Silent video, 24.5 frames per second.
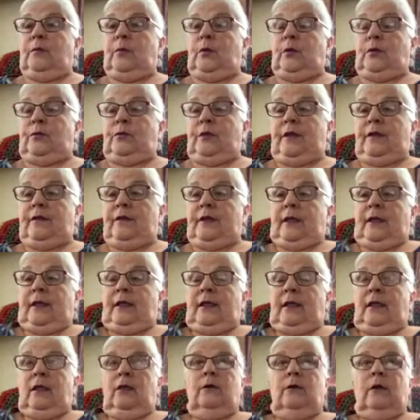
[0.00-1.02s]
put
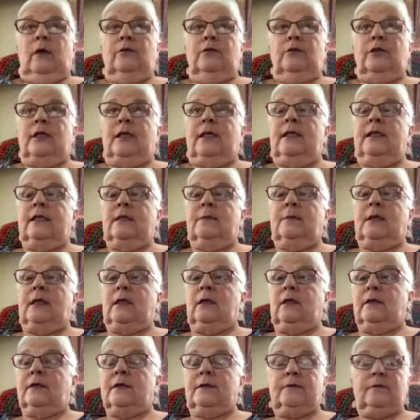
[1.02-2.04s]
Rethinking Crochet is
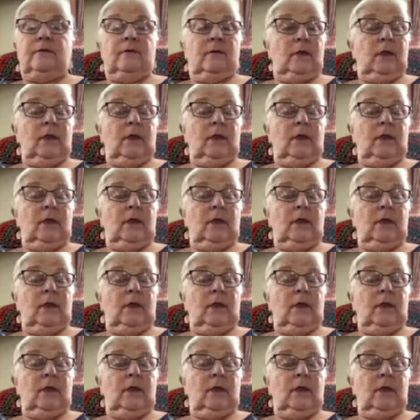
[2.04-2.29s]
because